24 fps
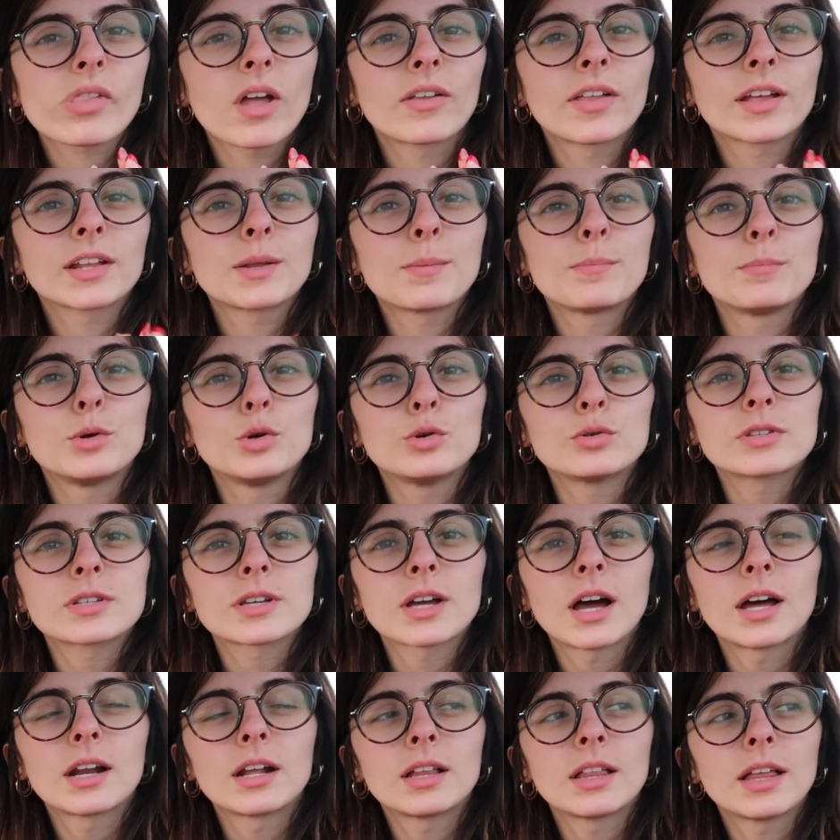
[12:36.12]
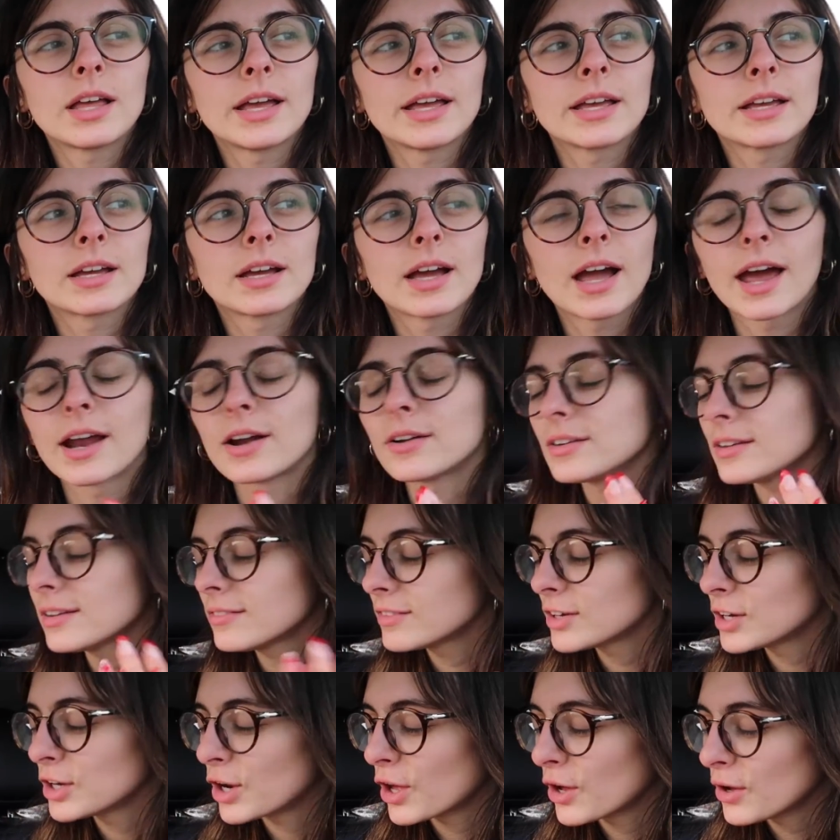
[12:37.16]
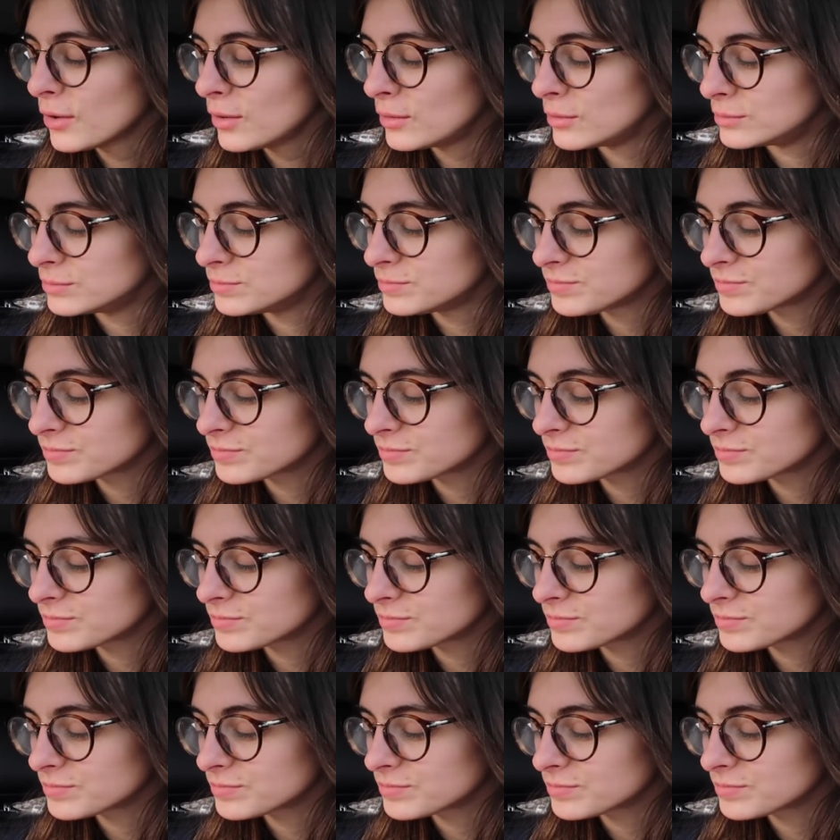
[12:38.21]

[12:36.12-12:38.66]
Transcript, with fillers: Like the mousse kind of like, I don't even know.